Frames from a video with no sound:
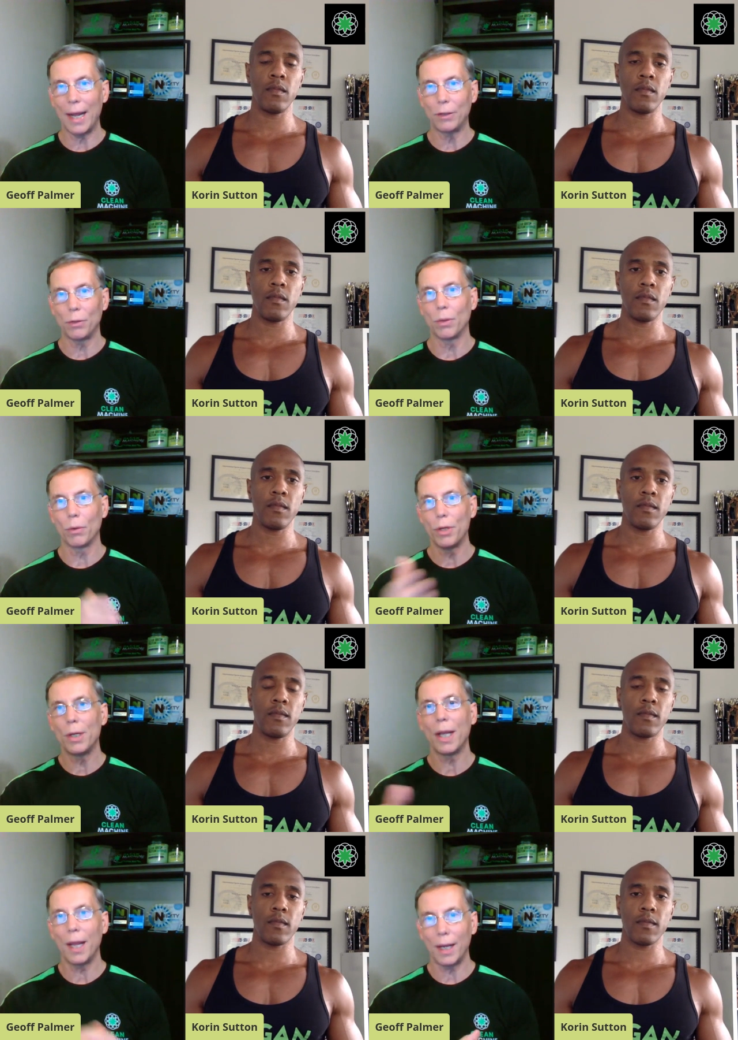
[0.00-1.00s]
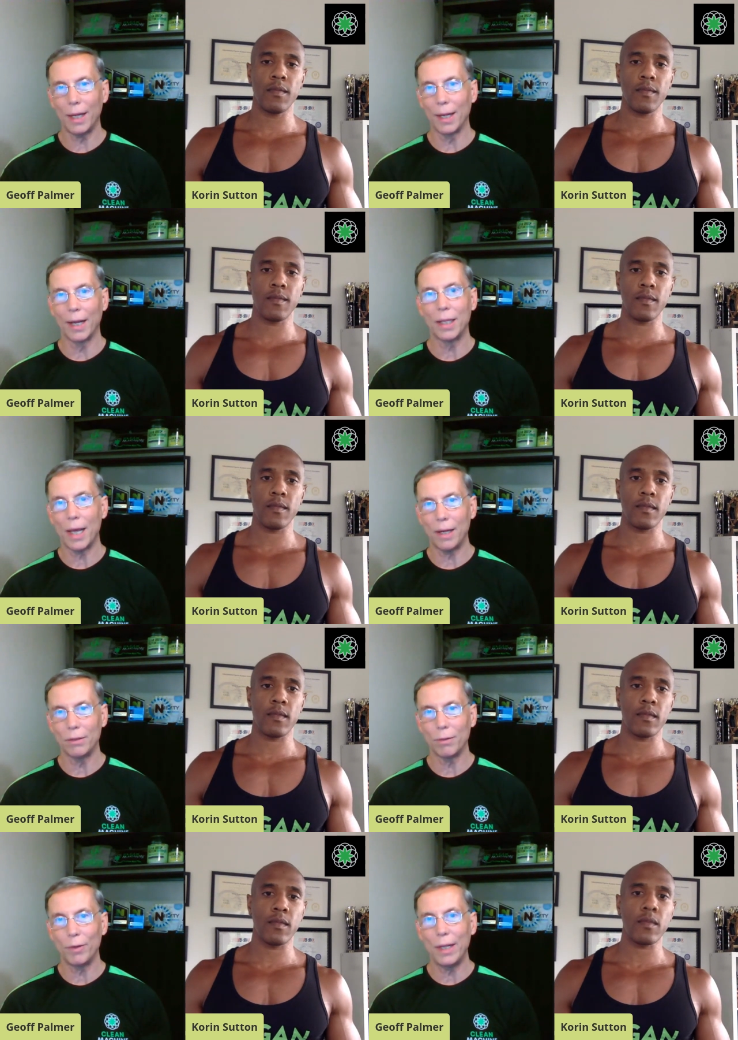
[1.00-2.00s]
Speaker 1: natural, or you can't get like that
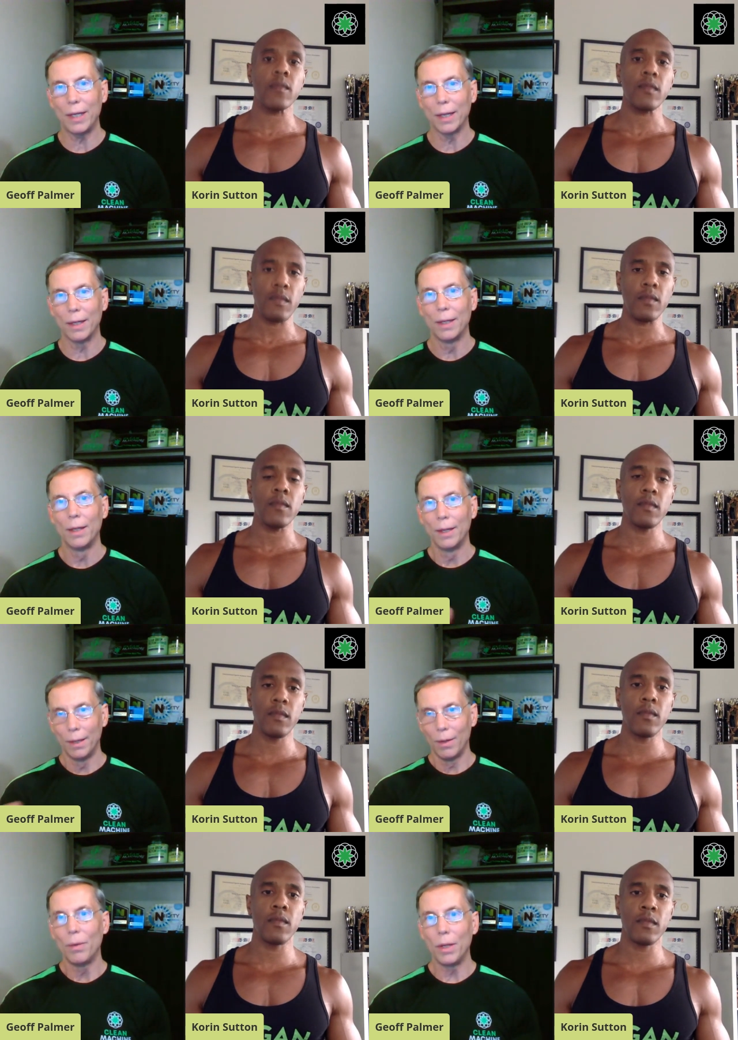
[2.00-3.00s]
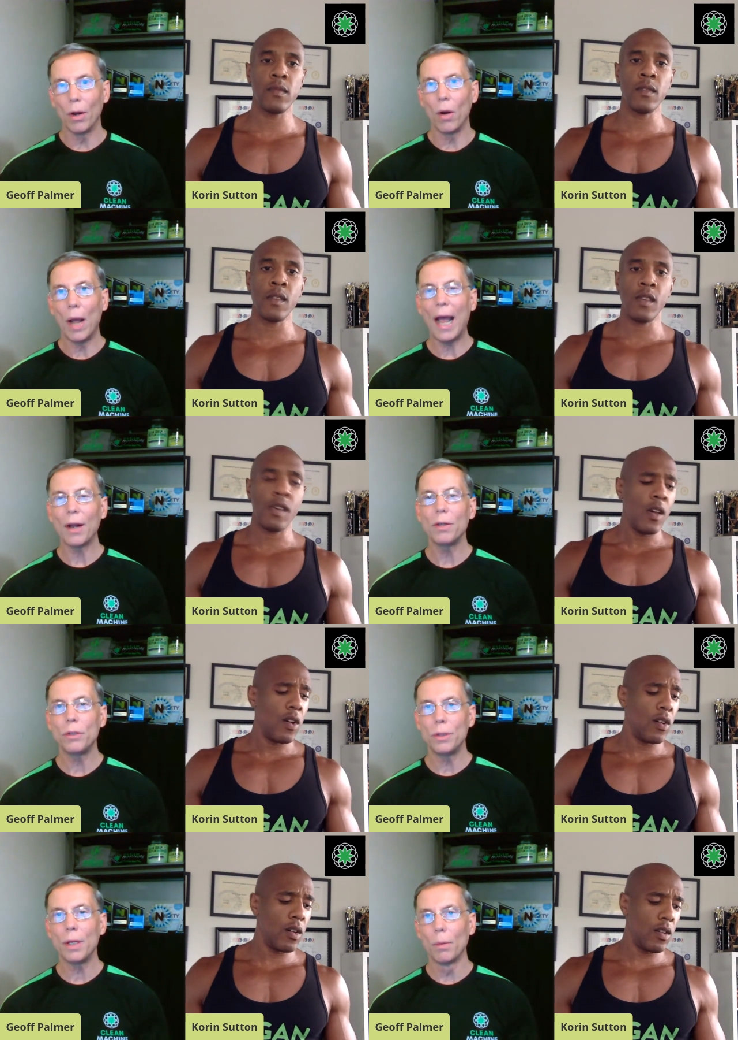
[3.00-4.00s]
as a vegan. You know, how did
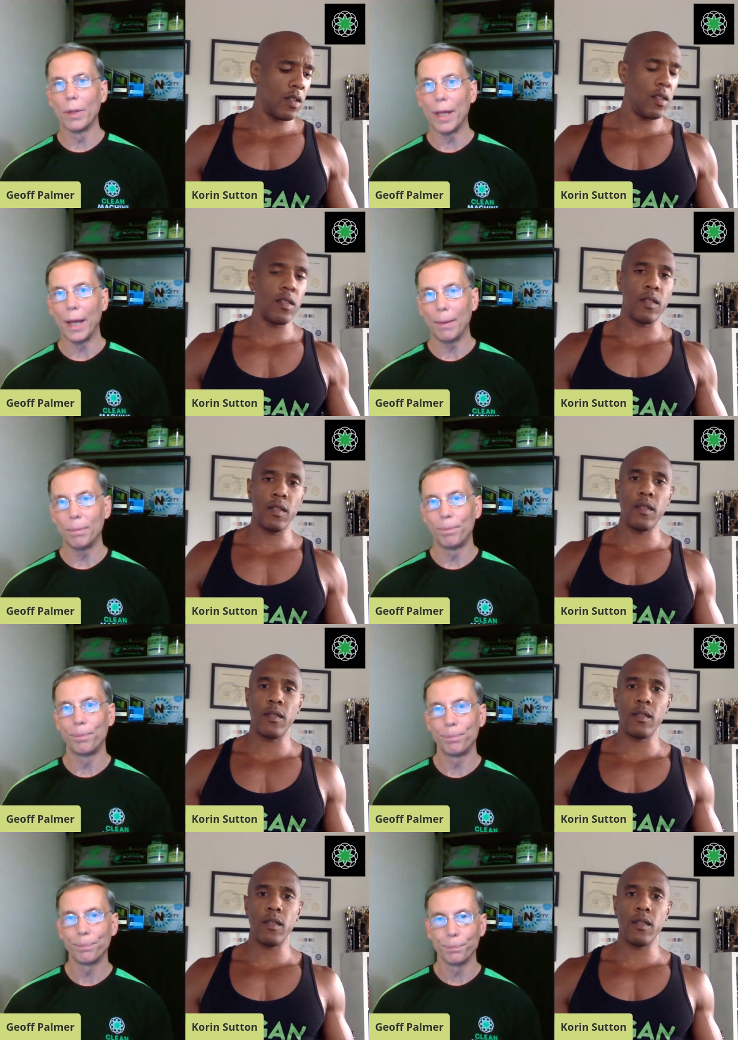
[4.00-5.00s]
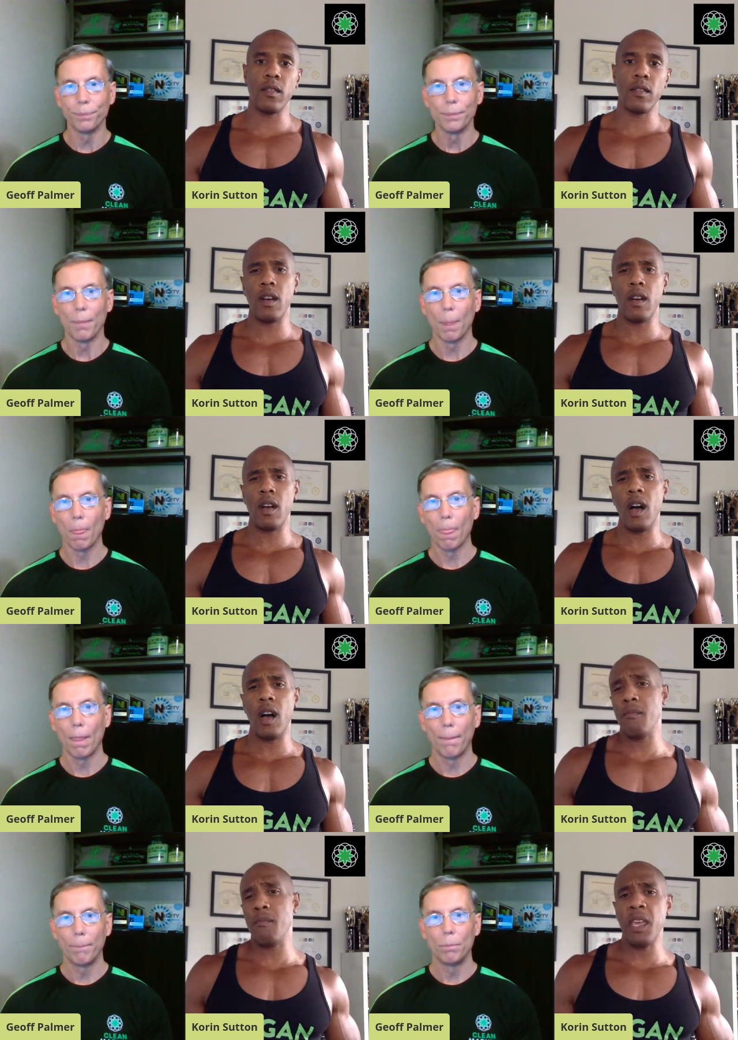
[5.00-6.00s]
you deal with that?
Speaker 2: Uh,
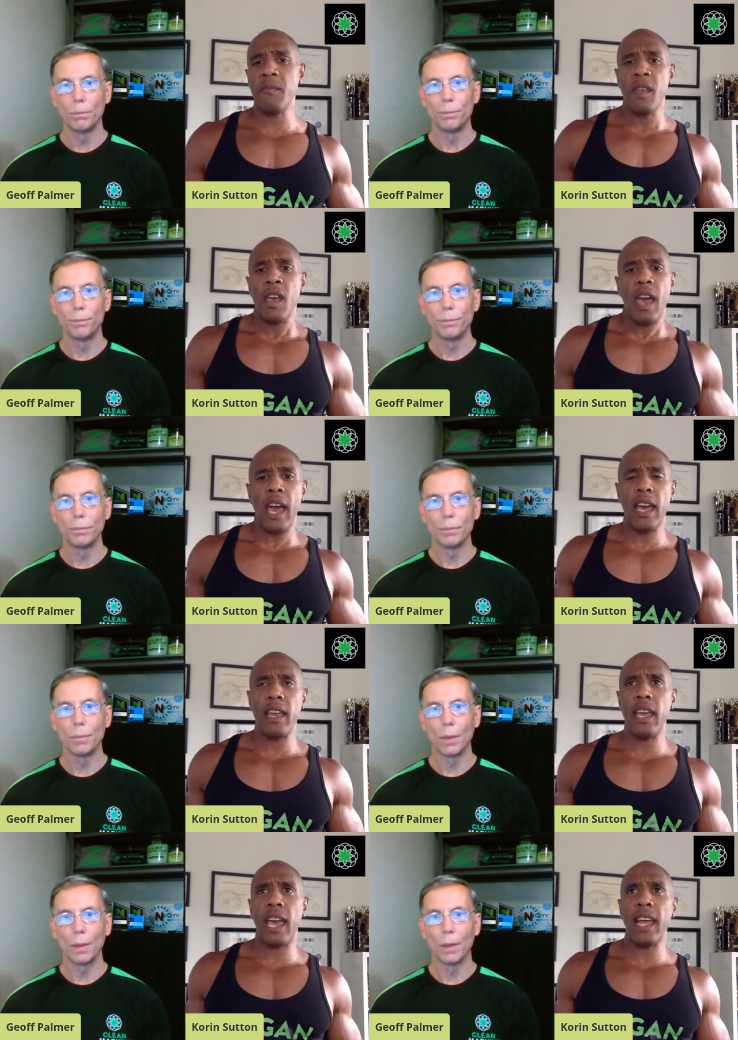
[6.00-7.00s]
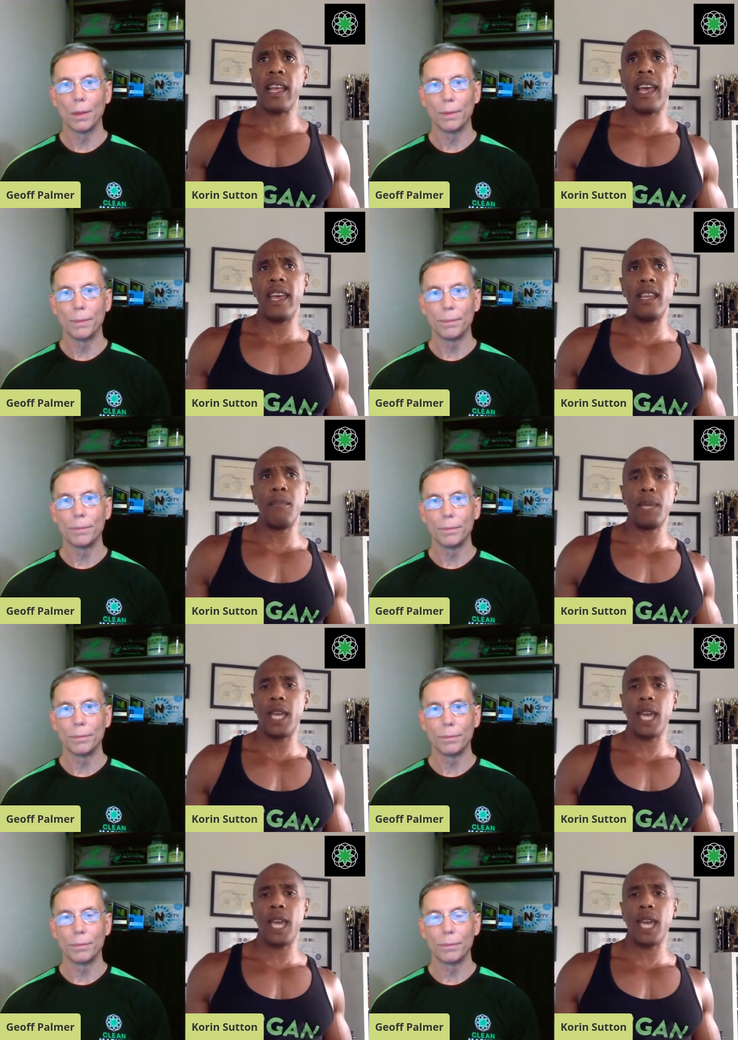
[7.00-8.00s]
I mean, at, at, in the
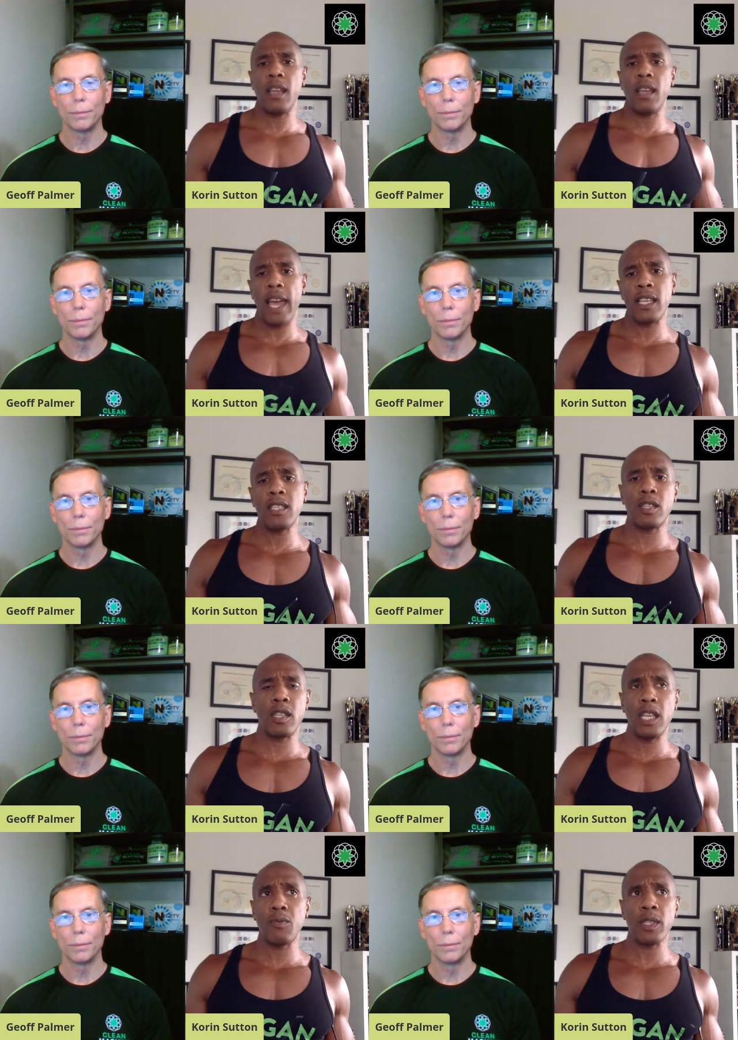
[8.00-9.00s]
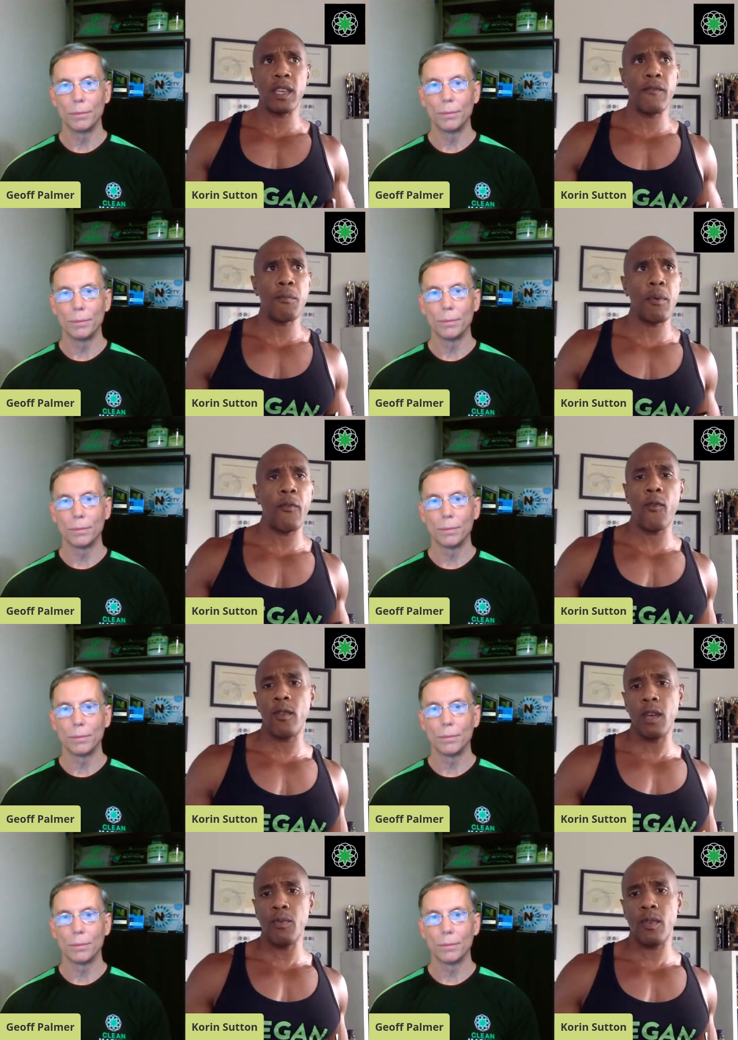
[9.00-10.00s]
beginning, like this, this wasn't even before.
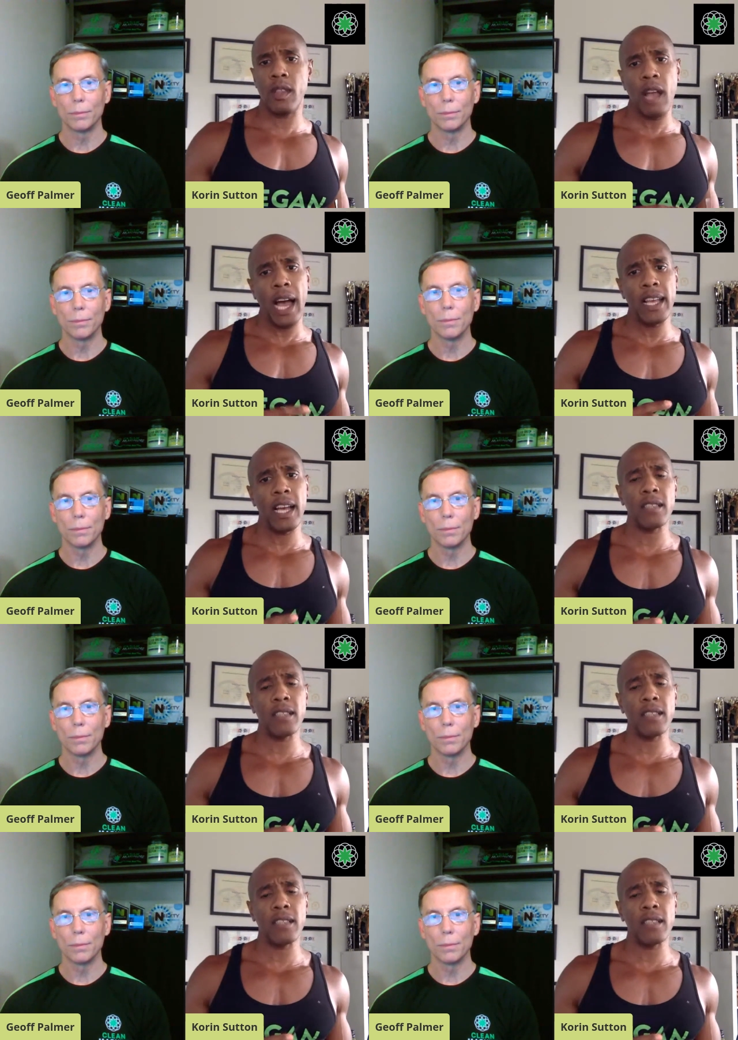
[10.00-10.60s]
There, I,